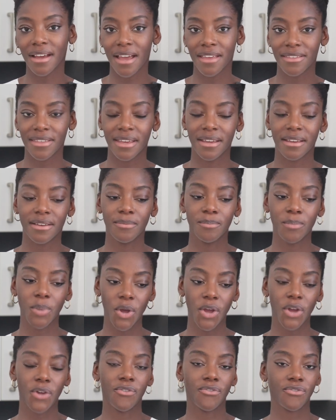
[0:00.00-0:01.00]
I think
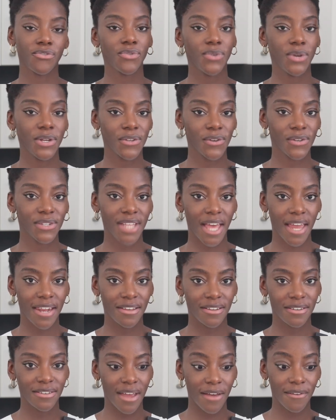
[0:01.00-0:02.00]
putting fruit in your
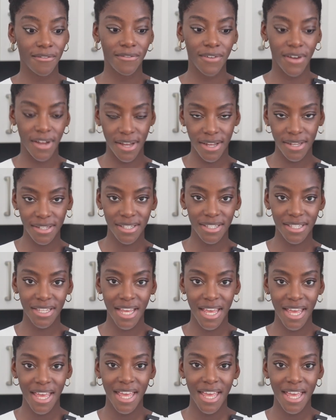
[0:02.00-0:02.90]
salad at first